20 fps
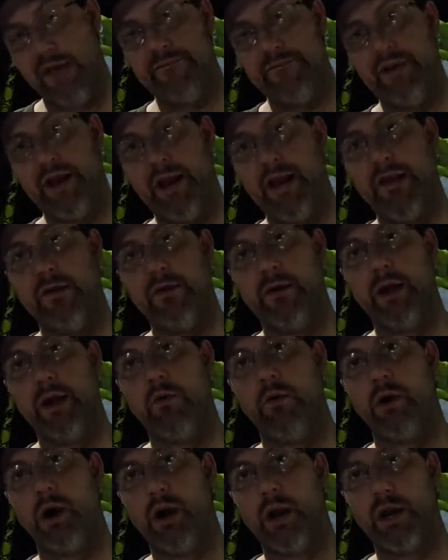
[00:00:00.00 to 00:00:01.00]
video I
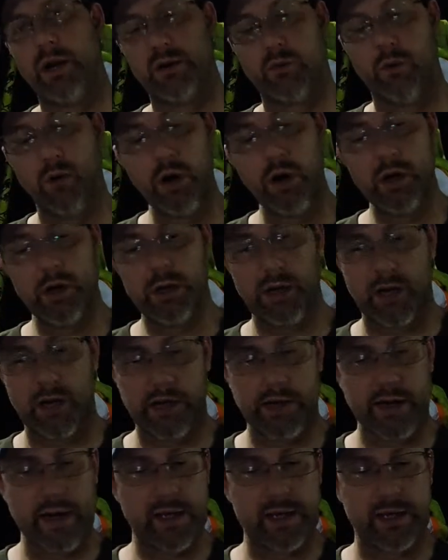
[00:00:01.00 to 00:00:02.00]
wanted to work
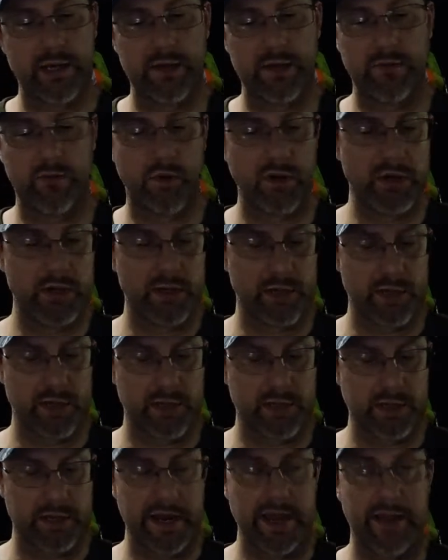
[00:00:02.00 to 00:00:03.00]
on, I couldn't work on
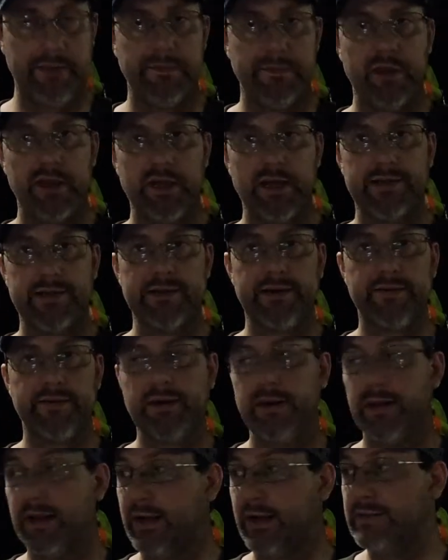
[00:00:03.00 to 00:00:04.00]
today because I
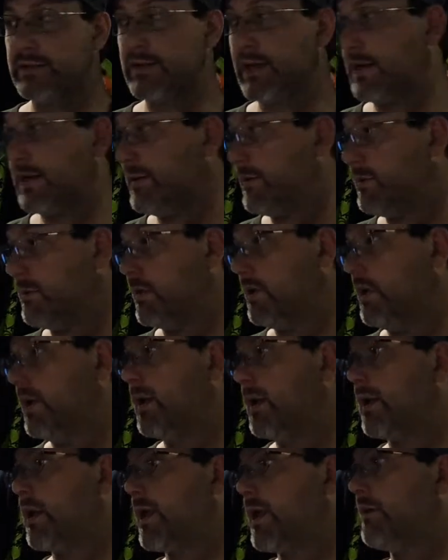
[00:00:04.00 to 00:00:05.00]
realized I
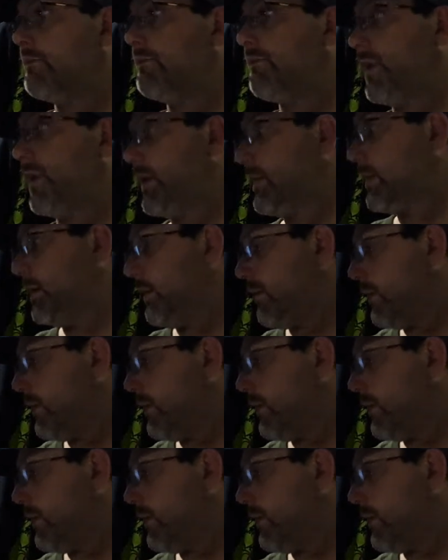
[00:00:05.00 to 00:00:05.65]
can't find the other